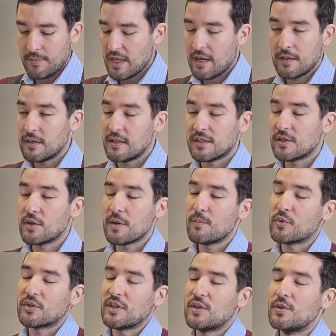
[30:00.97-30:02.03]
it's not
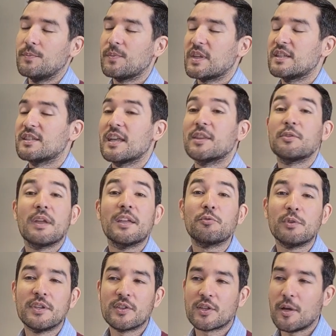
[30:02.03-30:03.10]
important. It
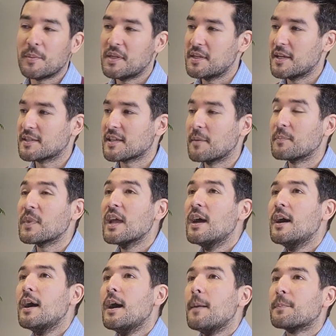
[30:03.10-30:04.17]
will not come in the exam.
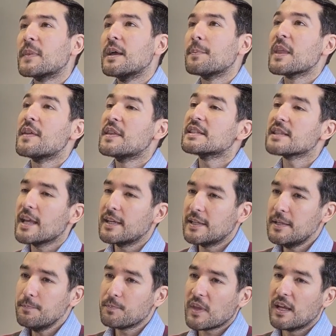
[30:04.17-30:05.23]
This
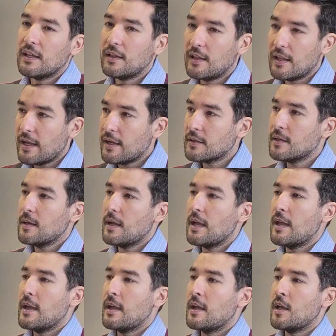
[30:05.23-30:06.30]
lady led
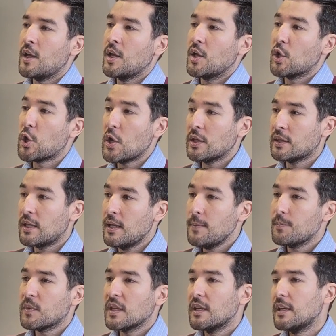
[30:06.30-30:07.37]
Goethe
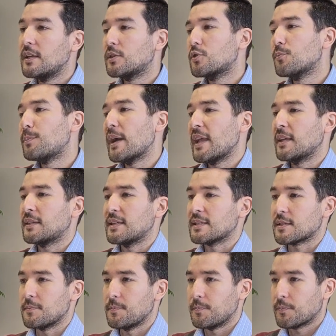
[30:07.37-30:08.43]
into
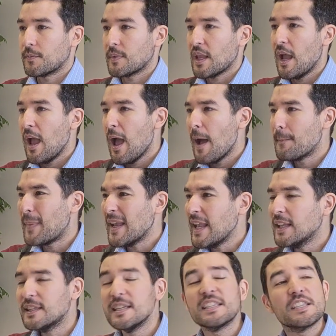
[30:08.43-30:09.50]
Pietism.
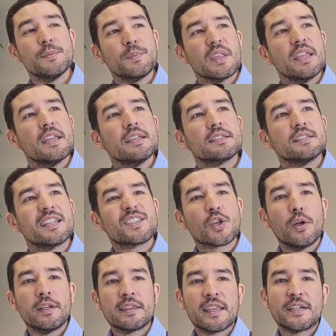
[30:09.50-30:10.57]
Pietism is, let's
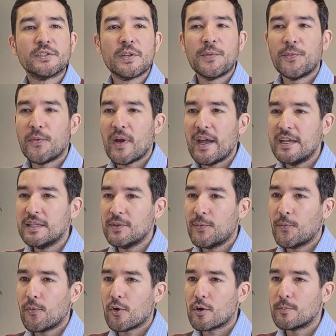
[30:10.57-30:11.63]
call it, a refined
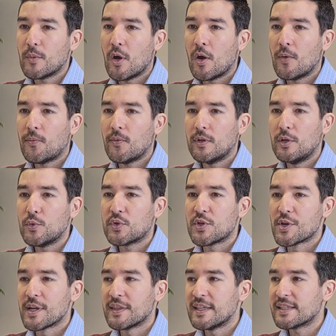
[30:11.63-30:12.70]
form of
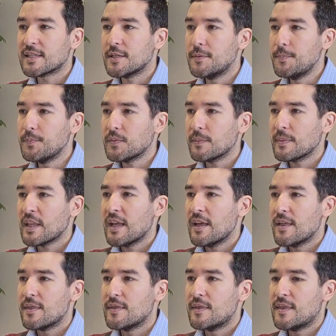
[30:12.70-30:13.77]
Lutheranism
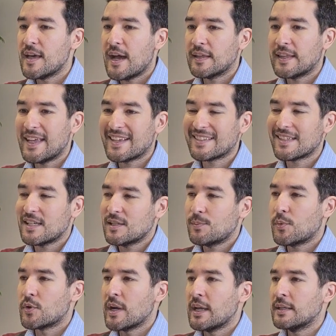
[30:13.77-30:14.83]
that
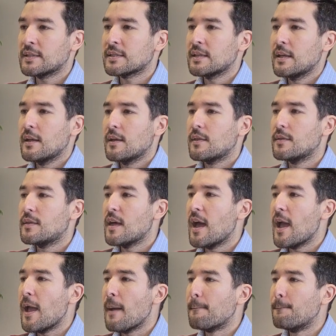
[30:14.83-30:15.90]
exasperates
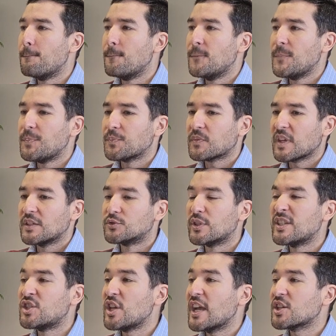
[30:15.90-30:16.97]
the
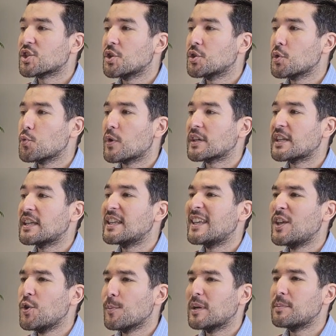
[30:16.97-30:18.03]
rejection toward any
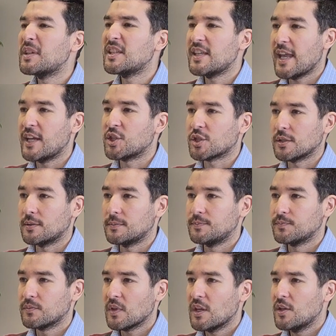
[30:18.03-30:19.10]
human mediation.
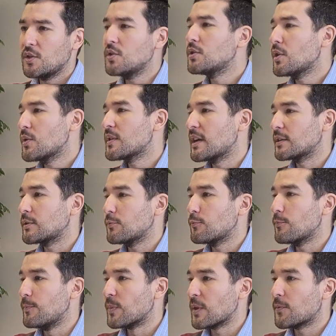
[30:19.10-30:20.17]
You know that
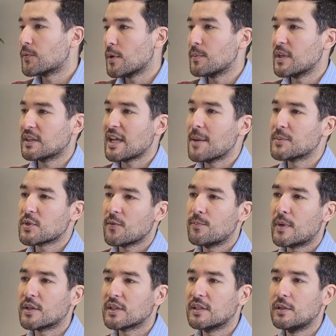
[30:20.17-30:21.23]
from the times of
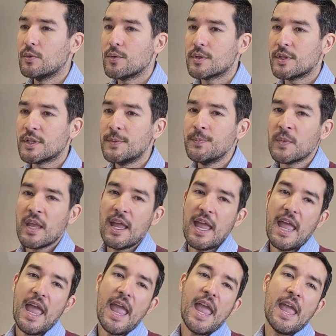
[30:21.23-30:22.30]
Martin Luther,
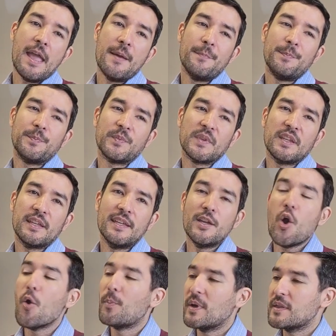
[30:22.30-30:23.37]
he
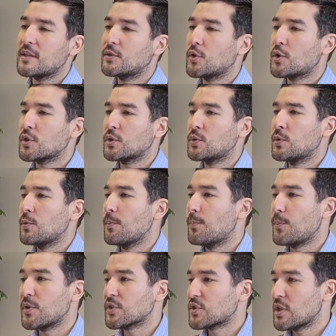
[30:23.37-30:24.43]
opened the door to
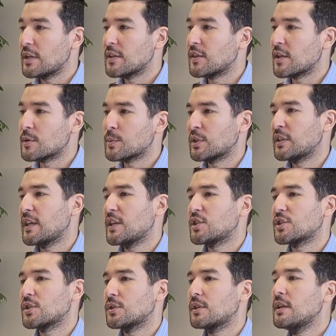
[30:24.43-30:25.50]
personal
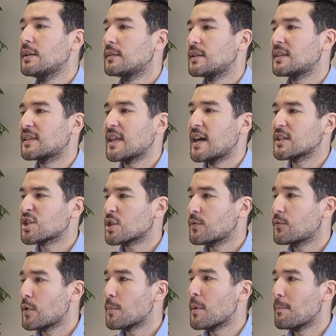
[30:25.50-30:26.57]
interpretation detached
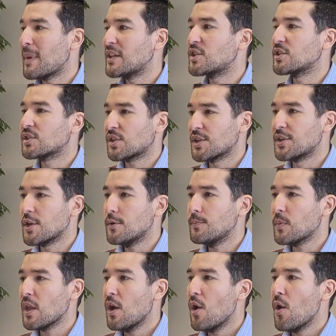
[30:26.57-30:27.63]
from
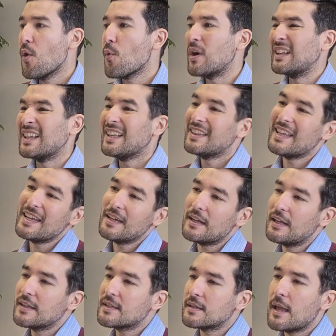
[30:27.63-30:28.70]
magisterium. Well,
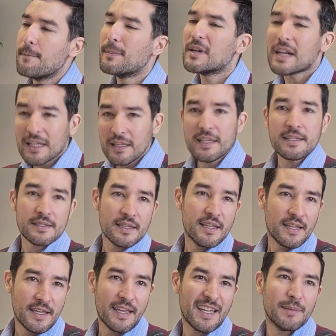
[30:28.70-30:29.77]
but at least
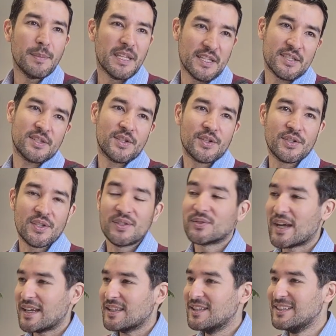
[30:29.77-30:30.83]
he had ministers,
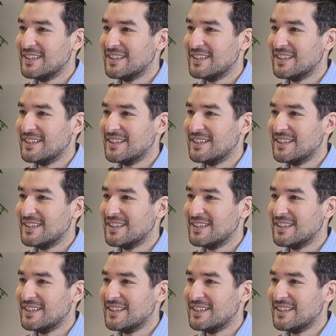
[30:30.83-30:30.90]
right?